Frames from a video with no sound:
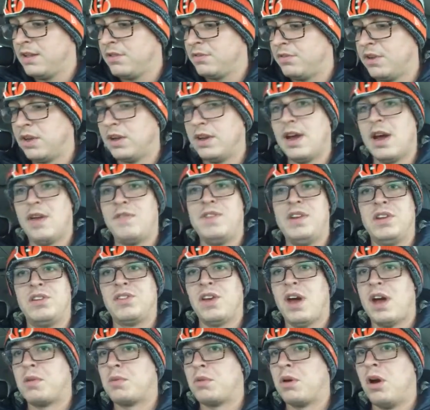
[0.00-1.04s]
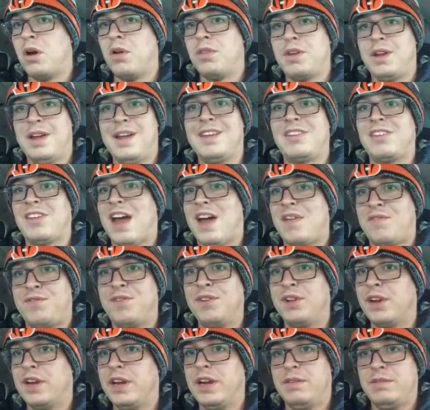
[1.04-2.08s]
Philadelphia's on a roll. It's at
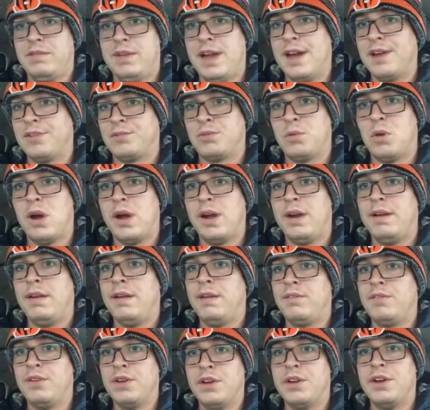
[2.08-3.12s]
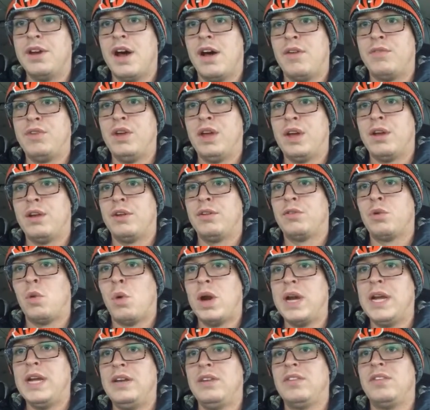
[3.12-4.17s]
Philly. Guess what? Philadelphia,
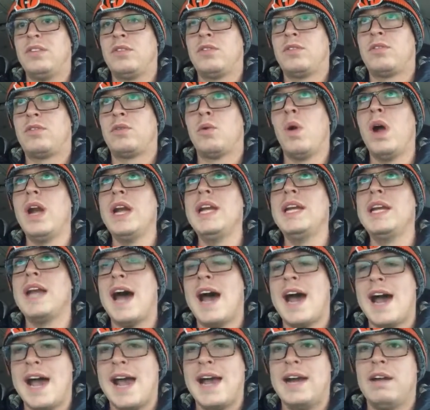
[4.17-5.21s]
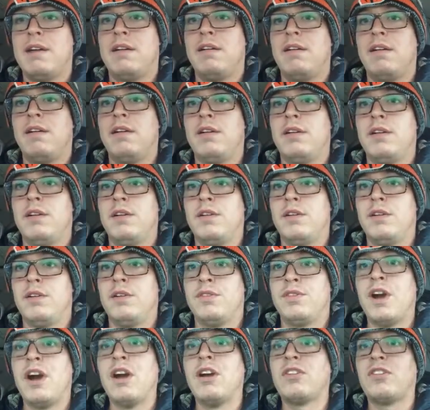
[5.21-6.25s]

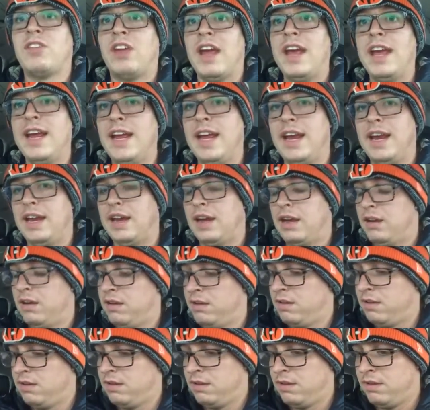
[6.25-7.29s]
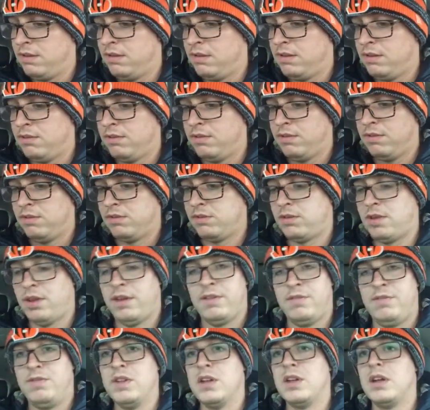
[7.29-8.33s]
29-13.
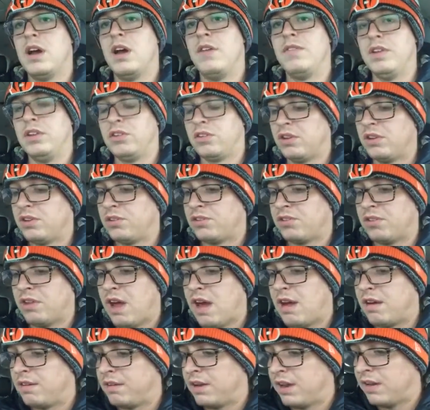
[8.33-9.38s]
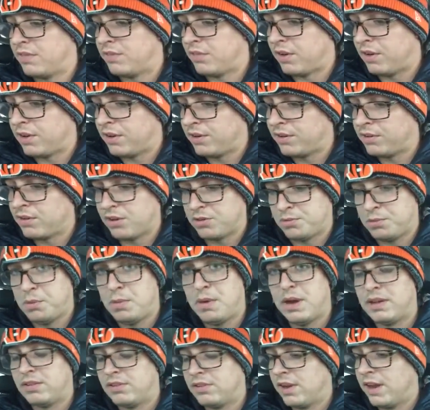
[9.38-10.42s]
Philadelphia's going to slaughter Denver. Trust me
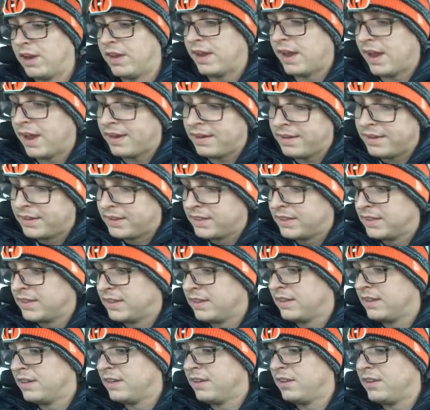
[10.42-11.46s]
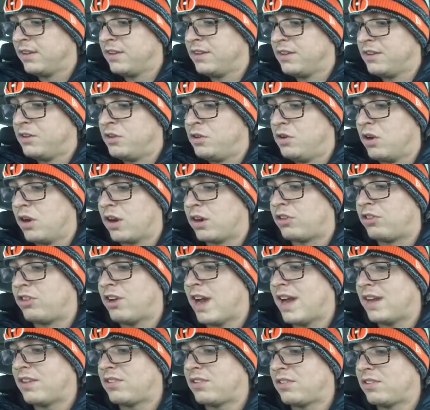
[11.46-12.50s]
when I tell you that. New York
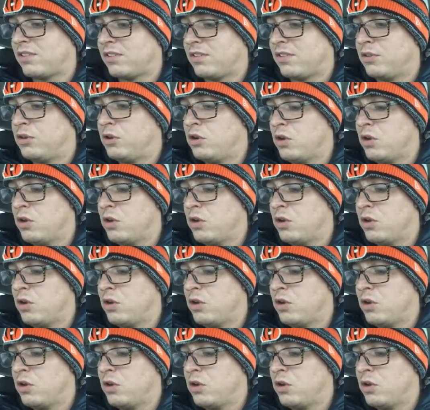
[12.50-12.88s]
Giants,